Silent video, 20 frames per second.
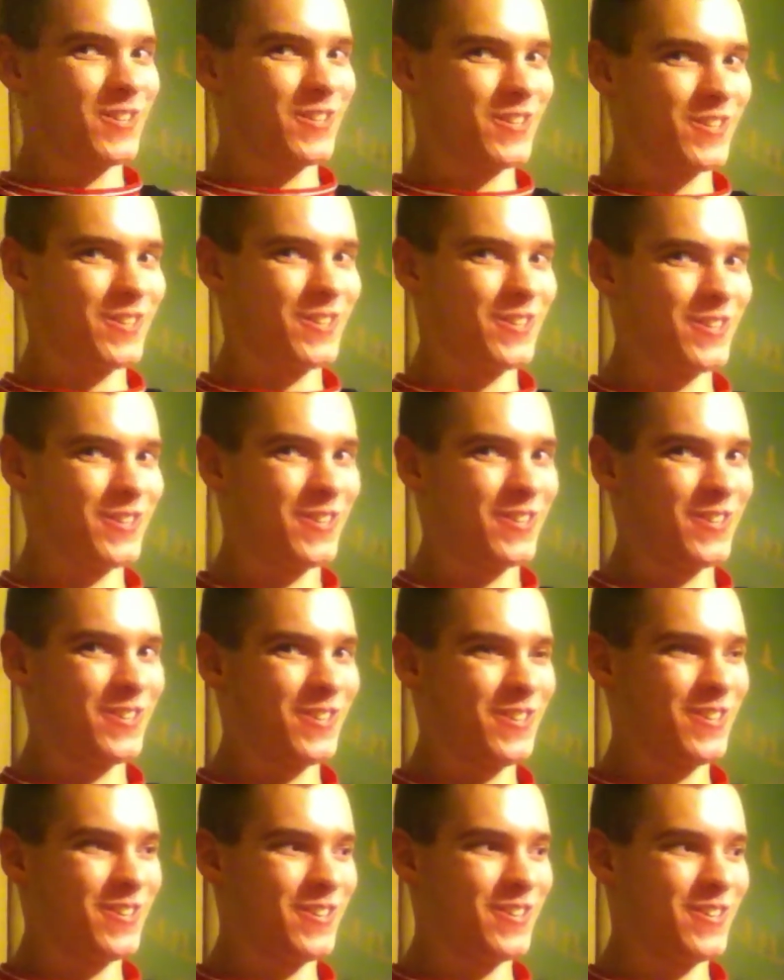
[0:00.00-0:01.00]

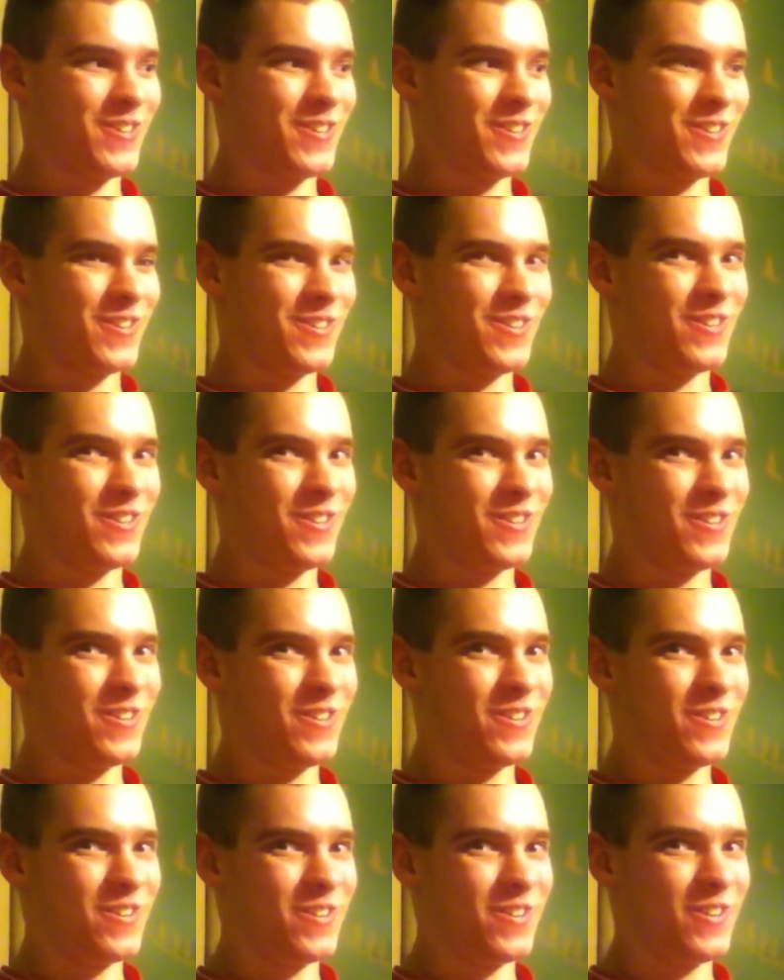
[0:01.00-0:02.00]

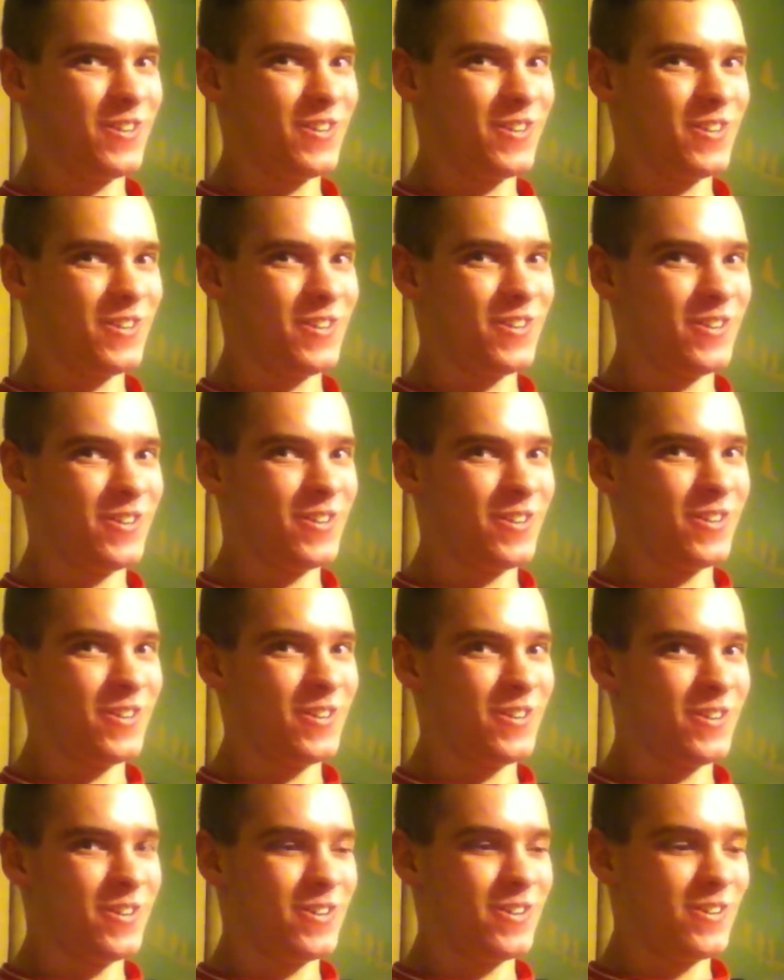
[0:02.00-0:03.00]

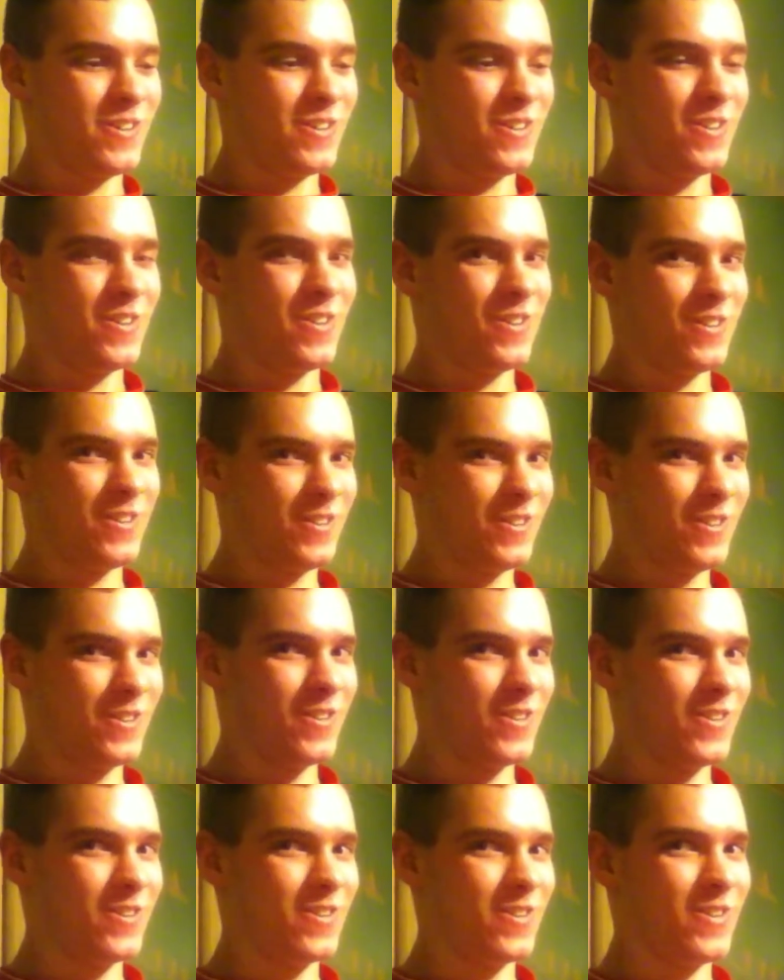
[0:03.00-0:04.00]

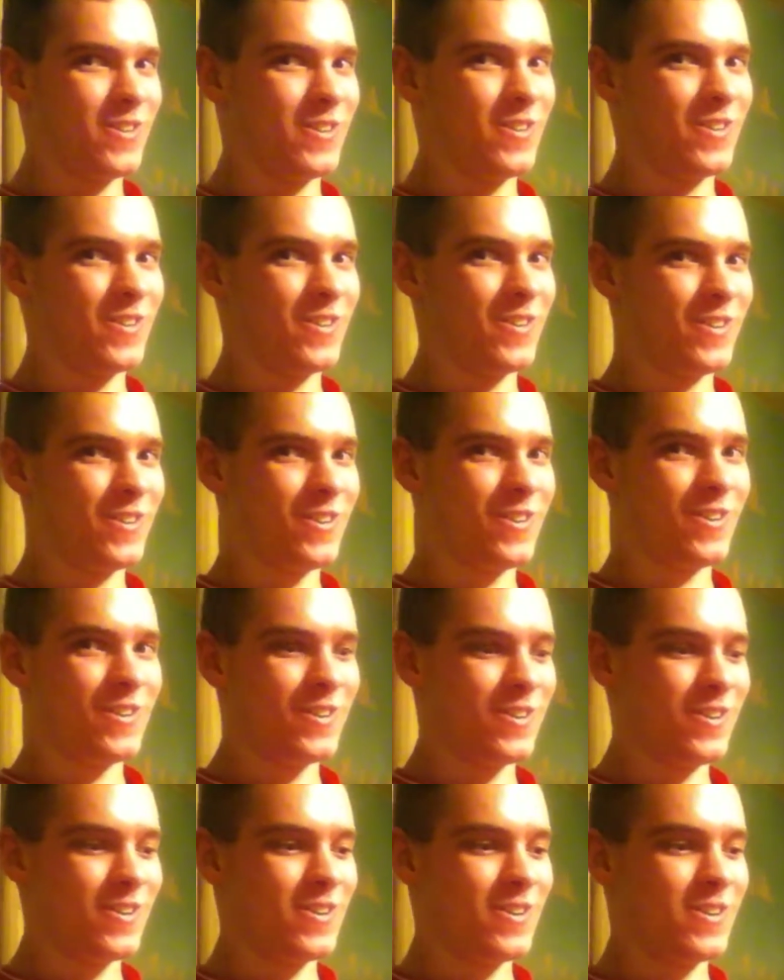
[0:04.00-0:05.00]

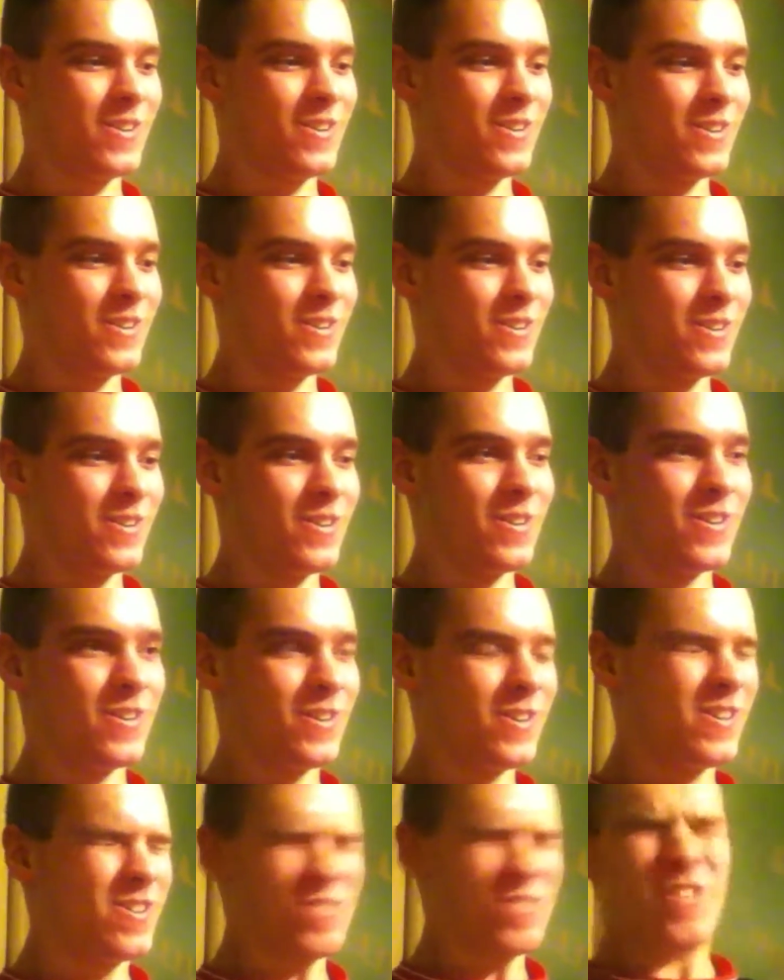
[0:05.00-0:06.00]

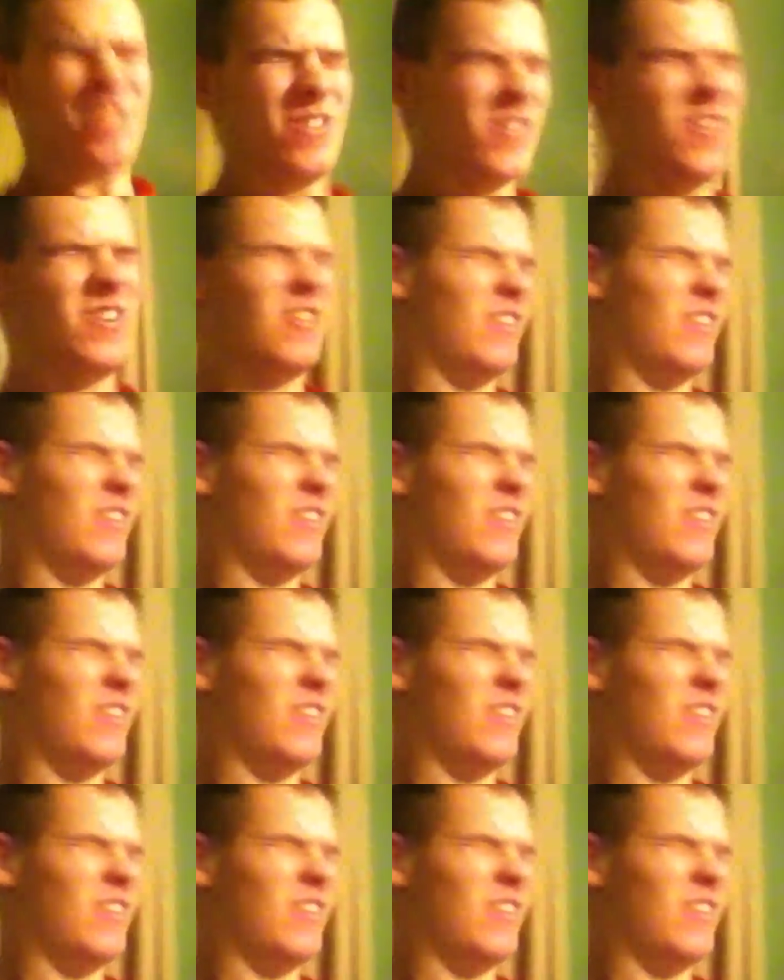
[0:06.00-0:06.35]
Nobody speaks.